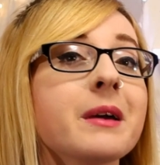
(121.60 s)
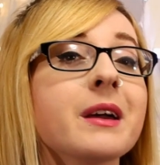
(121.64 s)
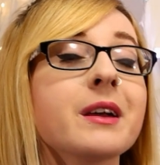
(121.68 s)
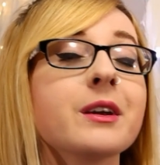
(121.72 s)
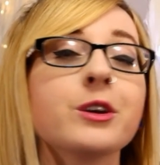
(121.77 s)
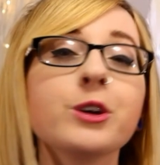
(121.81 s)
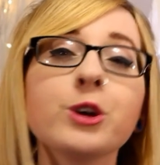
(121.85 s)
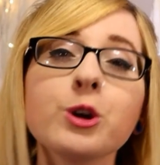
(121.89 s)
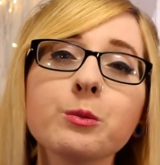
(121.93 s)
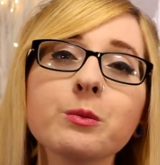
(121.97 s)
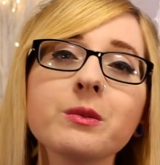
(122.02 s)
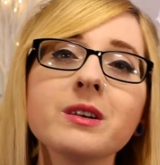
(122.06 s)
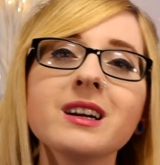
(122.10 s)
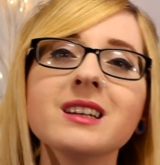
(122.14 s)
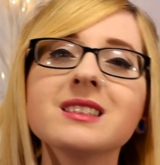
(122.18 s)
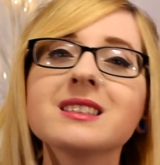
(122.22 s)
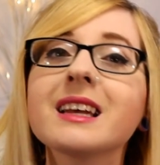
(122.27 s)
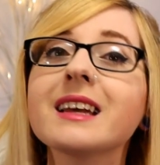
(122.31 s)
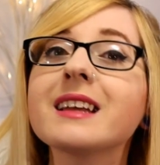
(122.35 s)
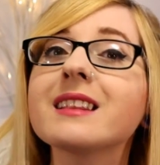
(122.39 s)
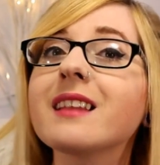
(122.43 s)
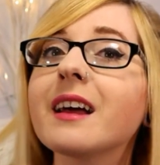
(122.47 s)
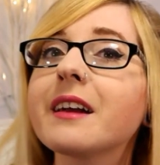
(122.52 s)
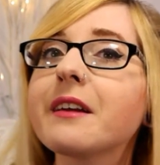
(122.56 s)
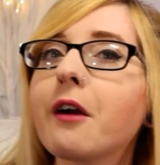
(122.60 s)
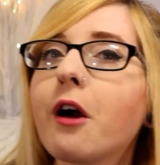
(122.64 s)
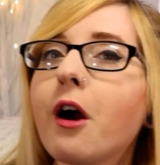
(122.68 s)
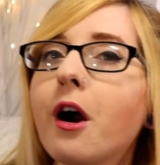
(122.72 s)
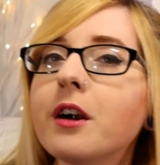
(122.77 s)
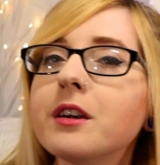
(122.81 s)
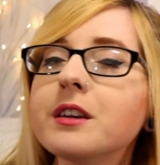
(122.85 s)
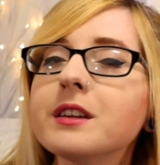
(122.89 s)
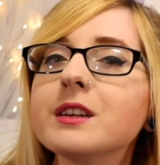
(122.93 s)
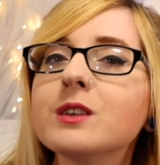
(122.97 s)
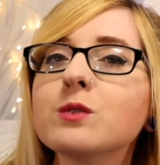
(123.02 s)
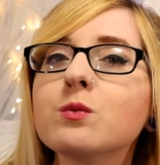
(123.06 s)
bit humorous and
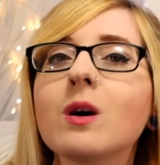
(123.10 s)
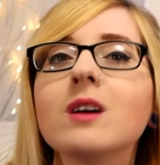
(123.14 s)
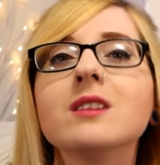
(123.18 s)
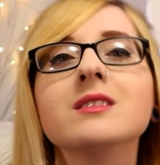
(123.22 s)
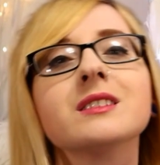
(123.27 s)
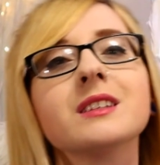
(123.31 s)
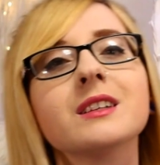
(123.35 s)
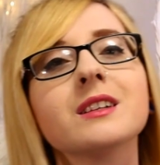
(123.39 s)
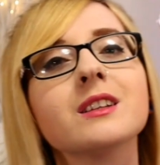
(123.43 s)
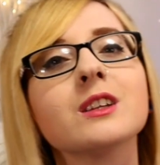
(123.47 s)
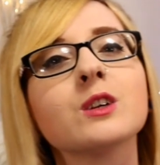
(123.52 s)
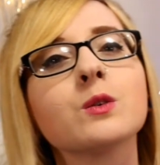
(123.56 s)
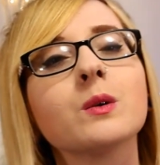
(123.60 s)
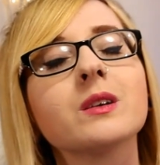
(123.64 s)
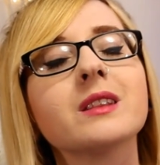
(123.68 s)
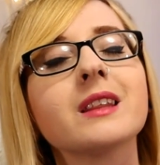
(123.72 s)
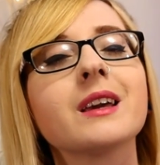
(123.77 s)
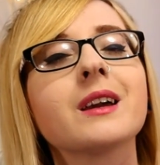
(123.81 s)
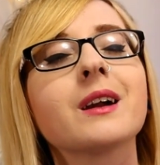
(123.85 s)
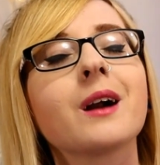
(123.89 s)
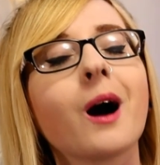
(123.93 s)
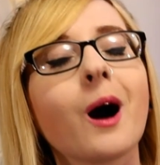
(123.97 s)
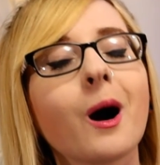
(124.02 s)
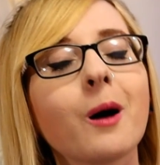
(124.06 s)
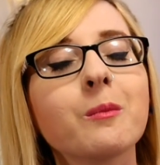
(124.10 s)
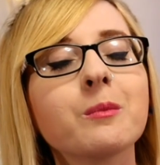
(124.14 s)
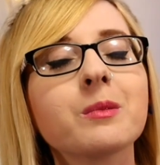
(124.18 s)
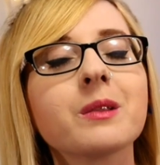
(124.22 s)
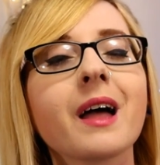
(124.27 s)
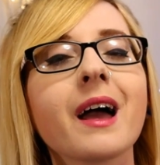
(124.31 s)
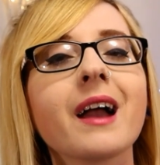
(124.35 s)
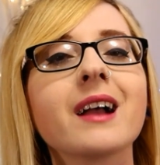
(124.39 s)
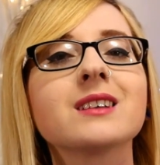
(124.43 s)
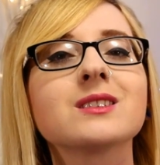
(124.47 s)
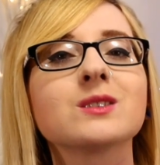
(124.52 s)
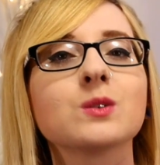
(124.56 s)
lighthearted while dealing with a
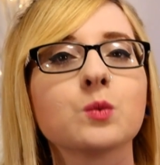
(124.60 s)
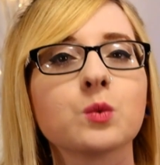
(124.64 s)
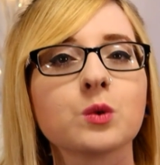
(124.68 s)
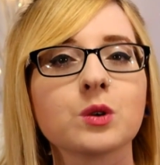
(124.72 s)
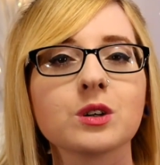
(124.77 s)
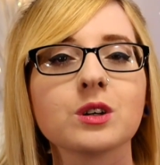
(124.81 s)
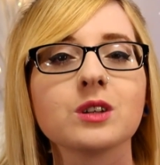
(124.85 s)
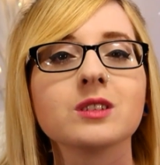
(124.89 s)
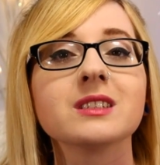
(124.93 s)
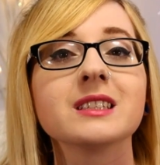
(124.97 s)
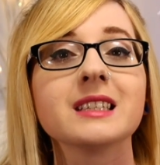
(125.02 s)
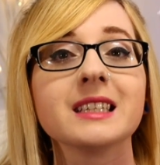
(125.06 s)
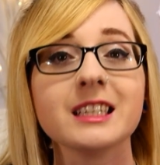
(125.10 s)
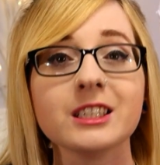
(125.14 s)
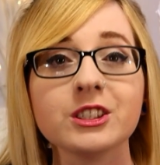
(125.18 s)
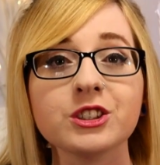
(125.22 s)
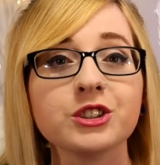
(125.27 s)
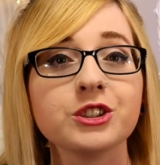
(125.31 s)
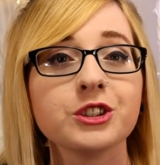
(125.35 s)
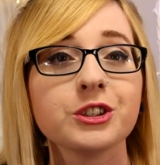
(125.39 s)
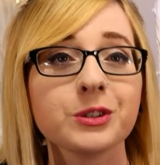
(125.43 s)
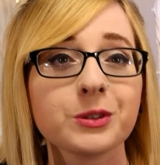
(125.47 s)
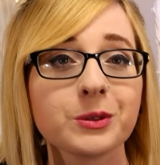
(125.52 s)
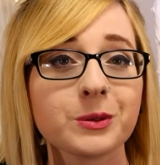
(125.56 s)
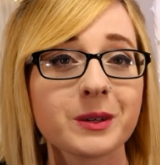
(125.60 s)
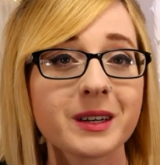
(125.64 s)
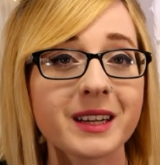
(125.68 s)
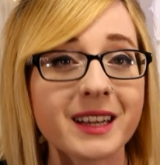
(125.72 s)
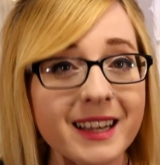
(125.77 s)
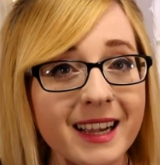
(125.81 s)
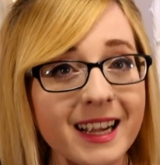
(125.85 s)
complex world issue.